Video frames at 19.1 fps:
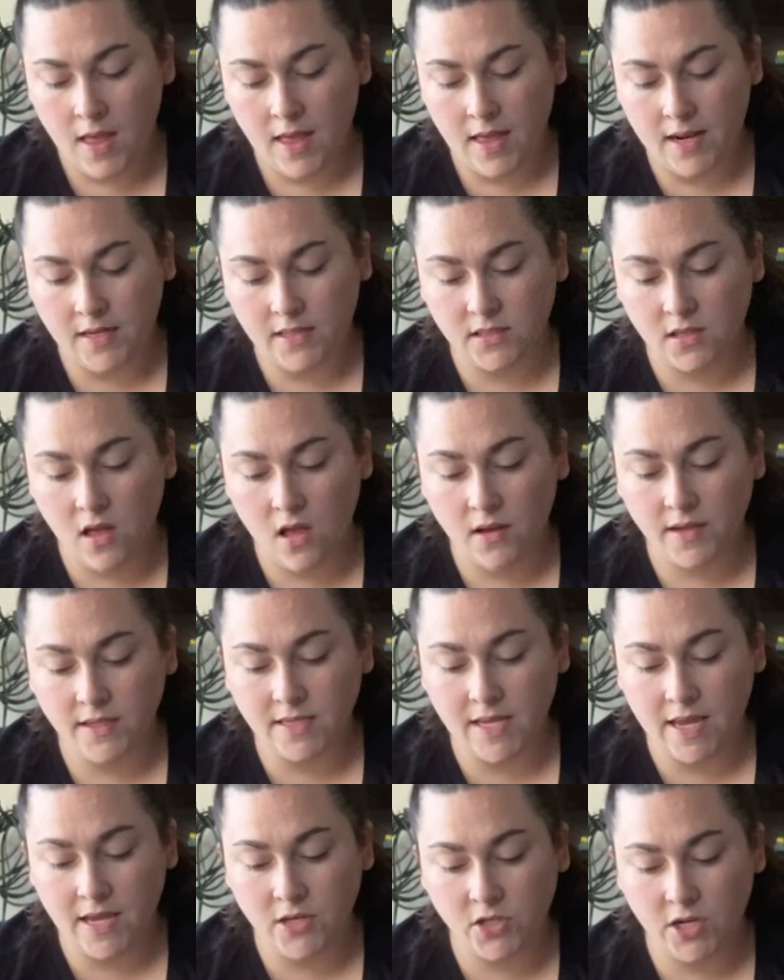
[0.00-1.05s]
And as long as
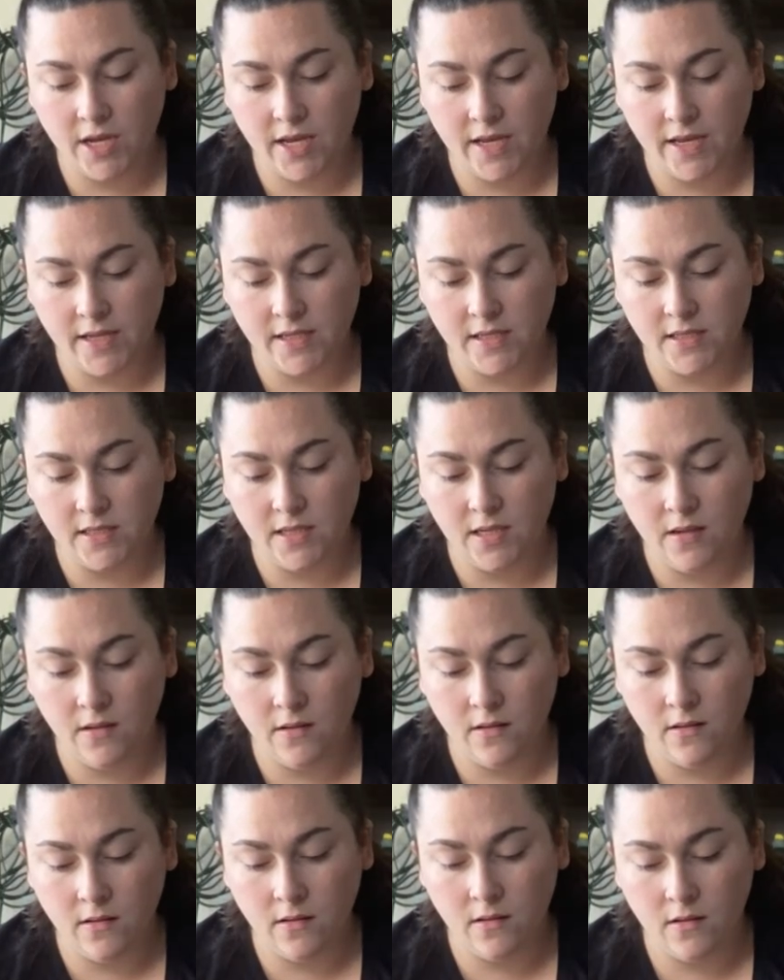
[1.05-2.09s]
AJ is
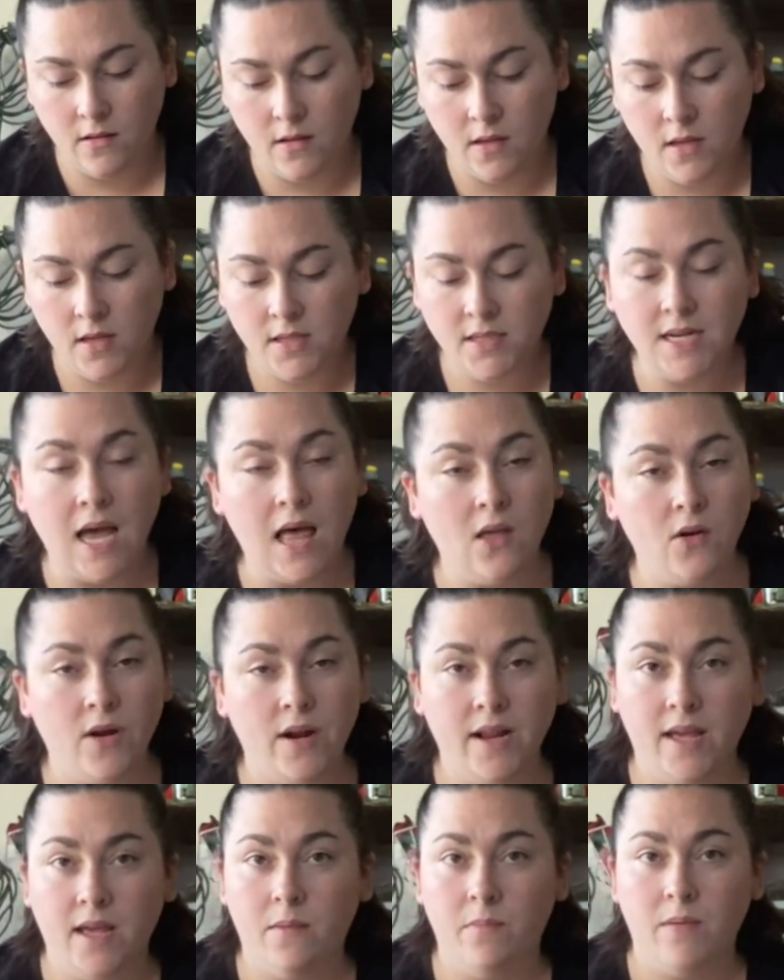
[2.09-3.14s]

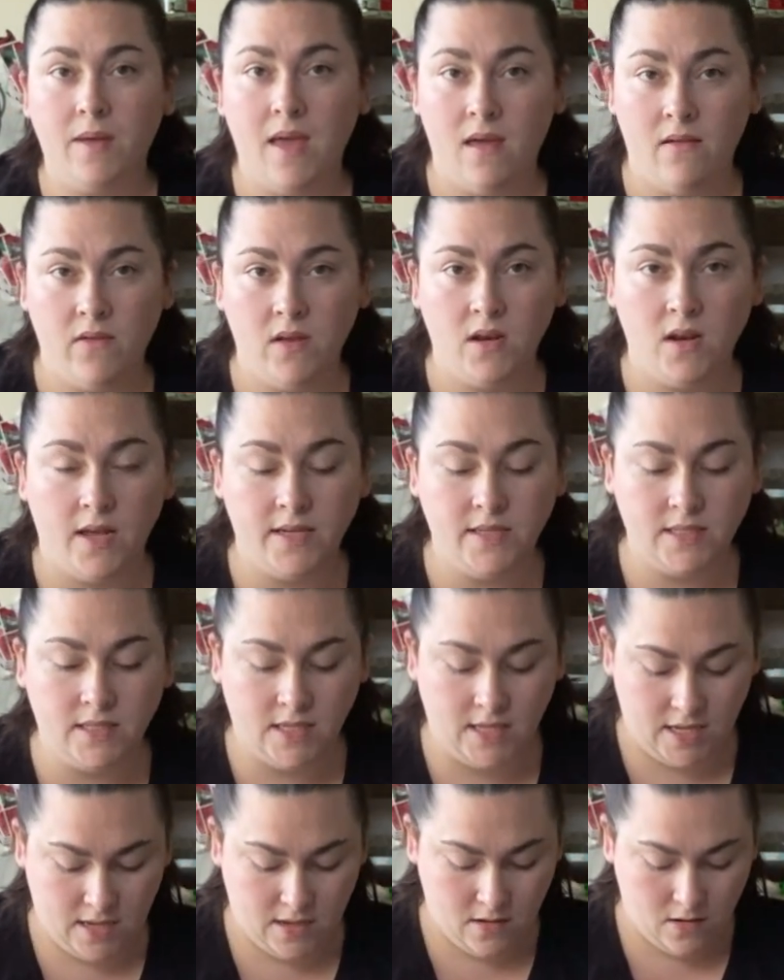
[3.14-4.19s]
tolerating it, behaving
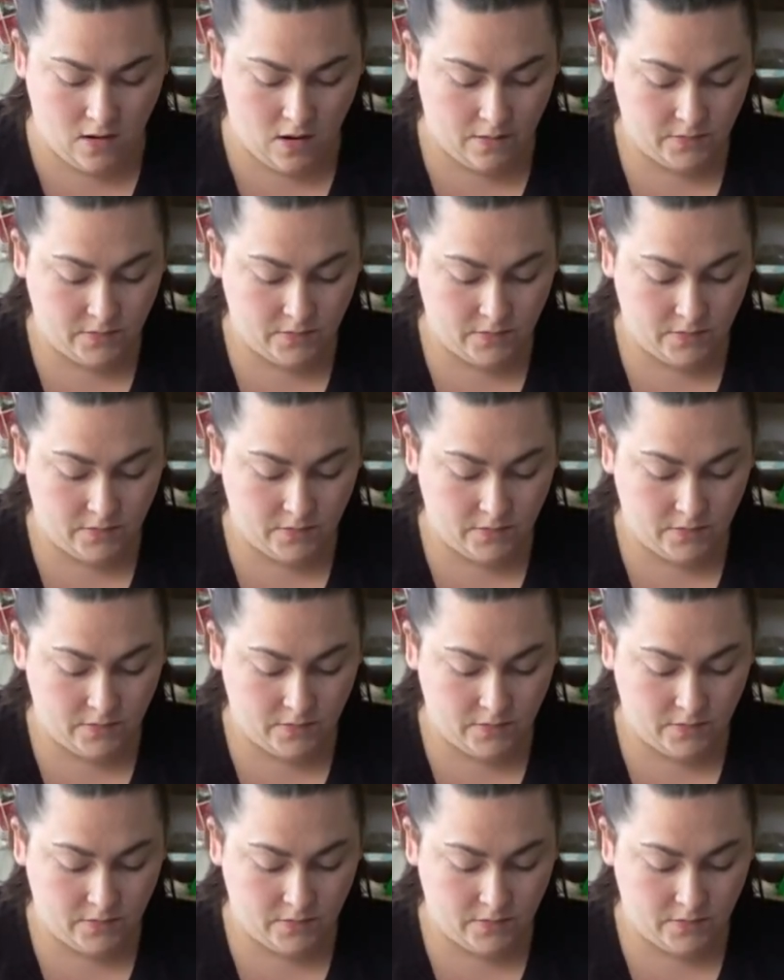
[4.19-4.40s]
nicely,